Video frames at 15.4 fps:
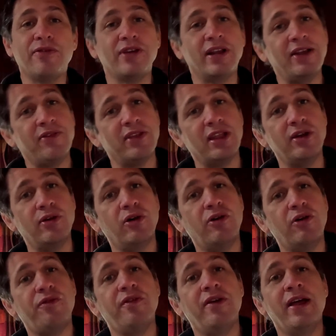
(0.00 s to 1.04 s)
If you live in the
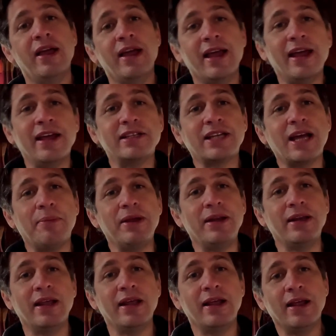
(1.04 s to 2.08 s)
north, it's coming